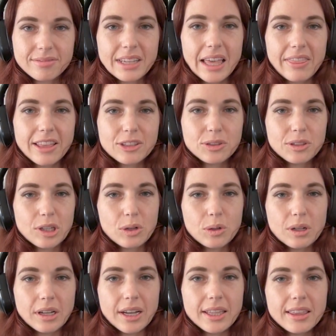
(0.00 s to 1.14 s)
Yeah, that's really
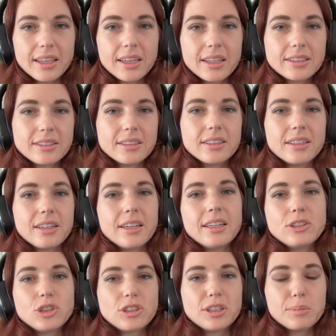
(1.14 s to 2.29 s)
cool. I think it's an
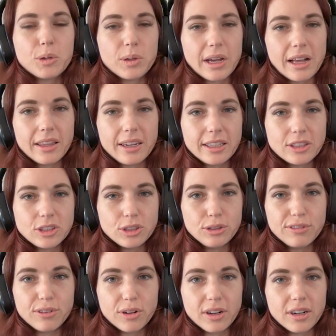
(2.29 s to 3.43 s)
interesting modality too,
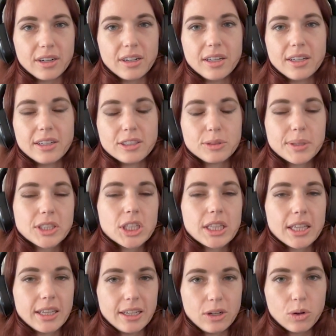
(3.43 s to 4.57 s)
for especially
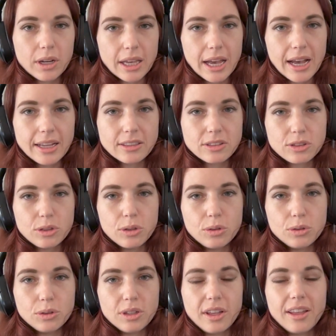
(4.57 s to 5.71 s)
the indoor cats
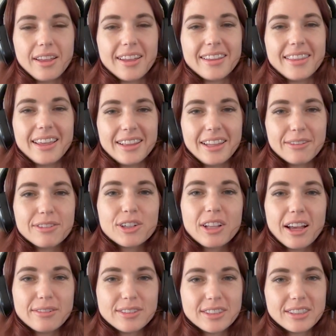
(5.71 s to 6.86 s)
who they live their
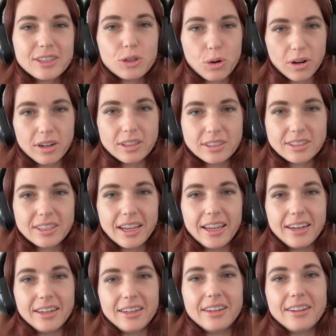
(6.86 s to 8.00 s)
lives indoors,
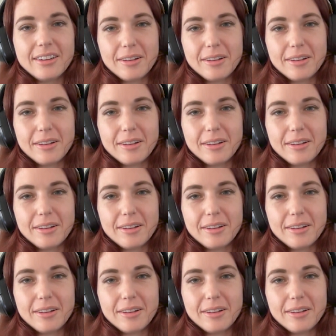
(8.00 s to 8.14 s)
and